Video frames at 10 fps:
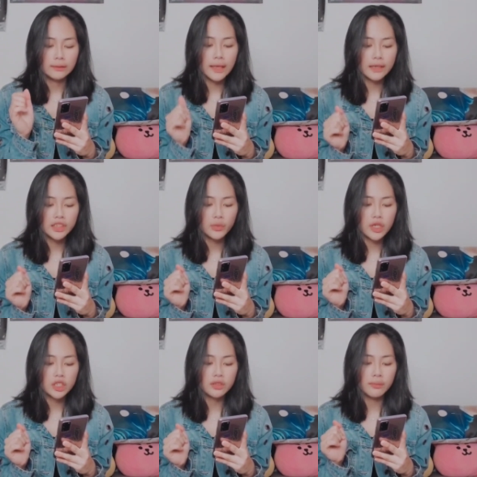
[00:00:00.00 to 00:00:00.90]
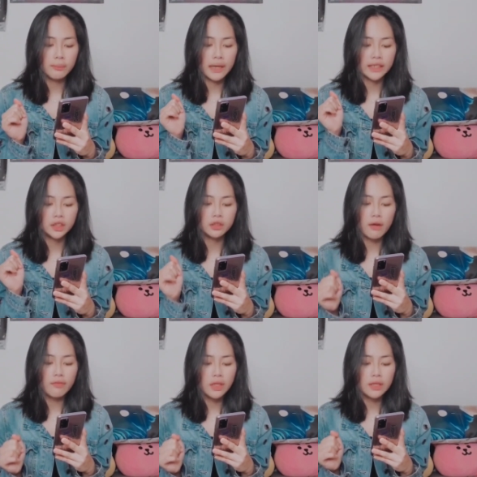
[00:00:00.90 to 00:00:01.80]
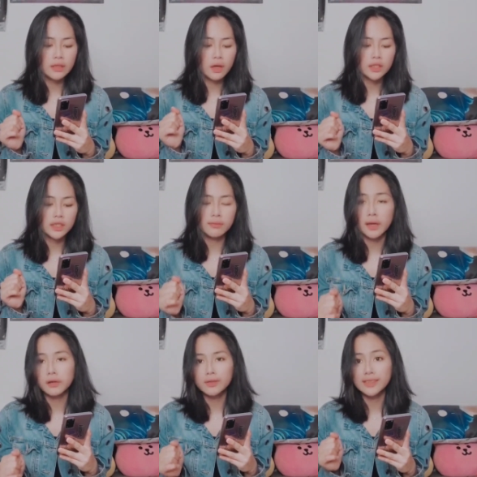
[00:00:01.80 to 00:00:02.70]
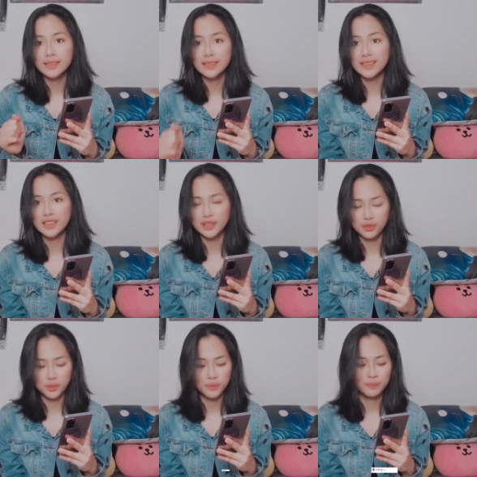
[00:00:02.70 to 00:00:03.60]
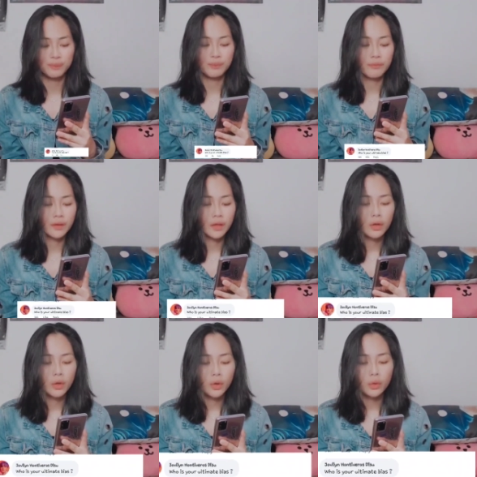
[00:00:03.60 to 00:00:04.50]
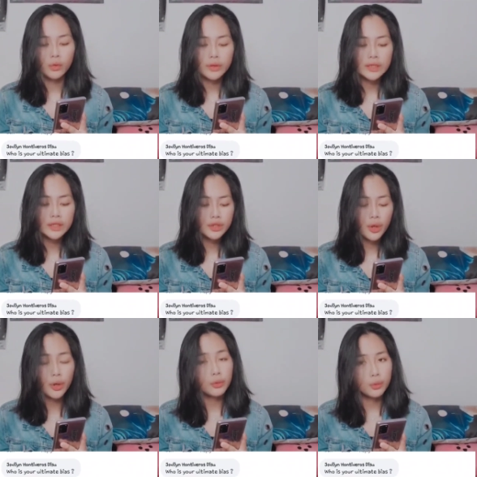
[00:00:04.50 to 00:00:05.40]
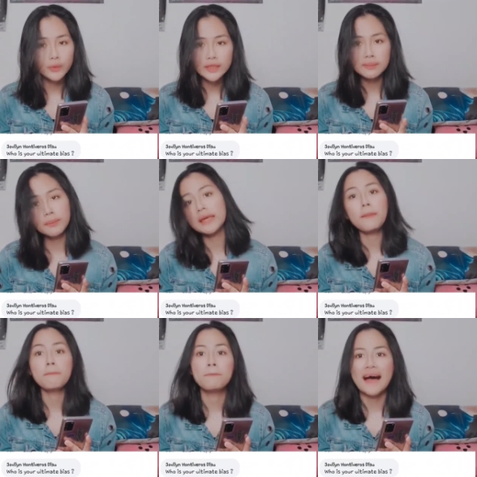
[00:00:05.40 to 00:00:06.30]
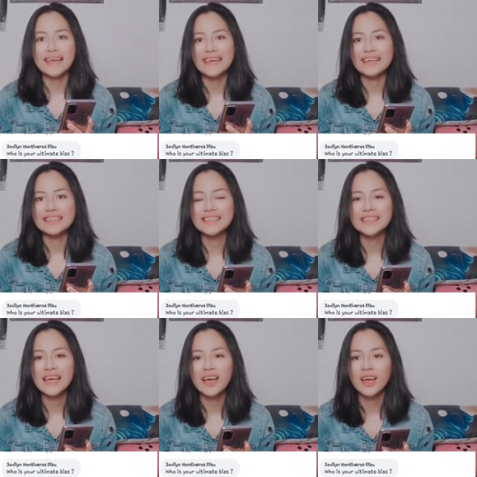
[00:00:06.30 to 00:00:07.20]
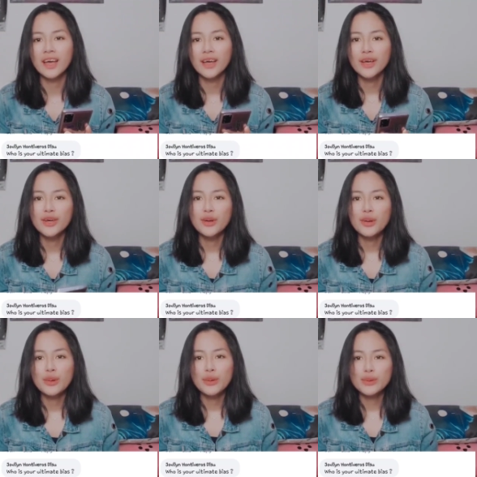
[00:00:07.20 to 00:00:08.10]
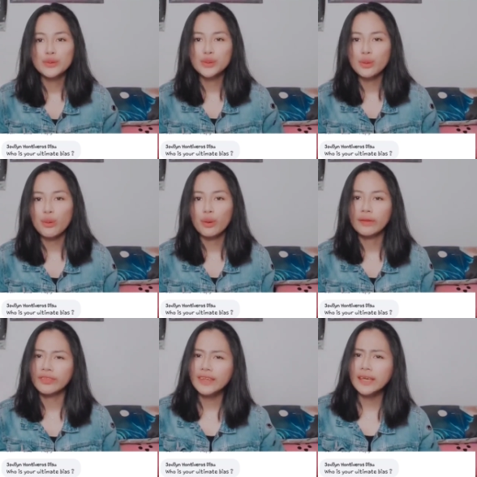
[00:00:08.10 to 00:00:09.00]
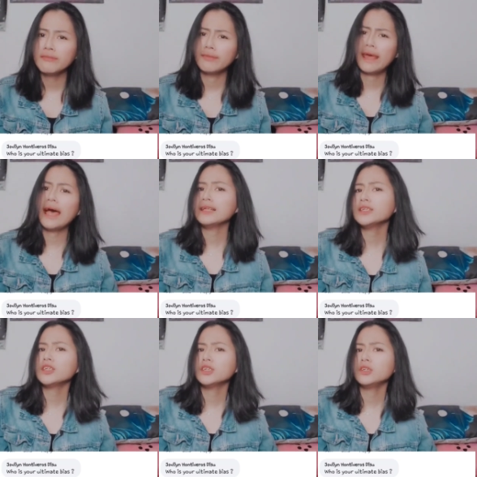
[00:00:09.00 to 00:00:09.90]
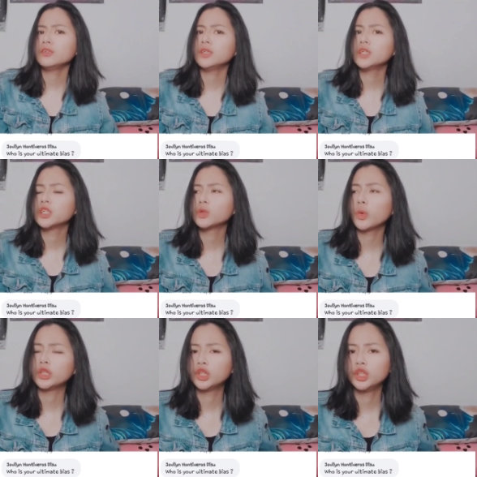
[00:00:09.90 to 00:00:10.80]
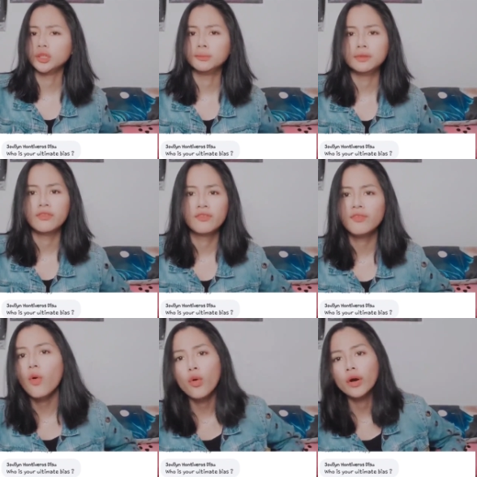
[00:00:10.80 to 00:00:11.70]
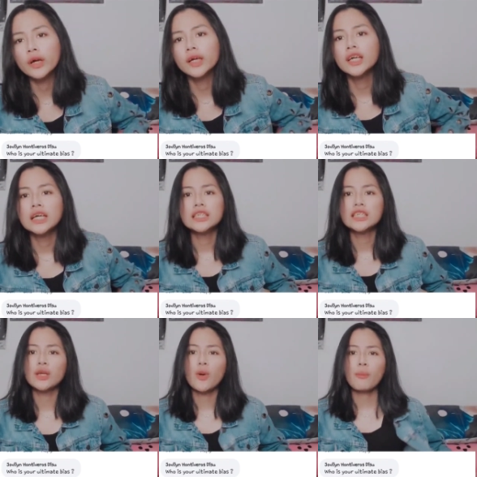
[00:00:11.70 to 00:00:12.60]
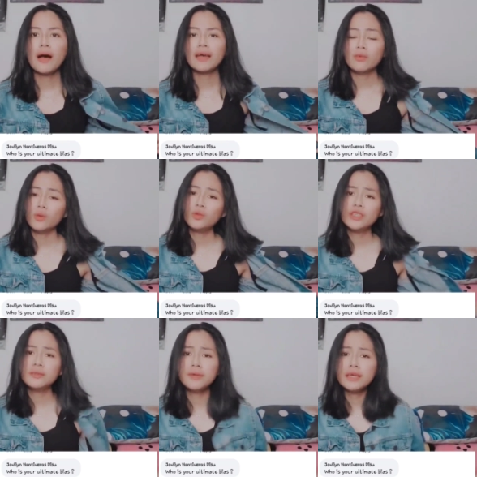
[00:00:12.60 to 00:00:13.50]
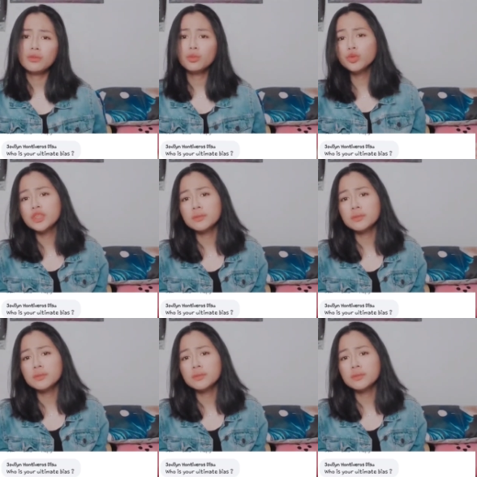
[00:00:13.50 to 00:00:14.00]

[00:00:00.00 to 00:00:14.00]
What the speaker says: Next question by Jovelyn Hontiveros Disu. Who is your ultimate bias? So I think I've answered this question before. So my ultimate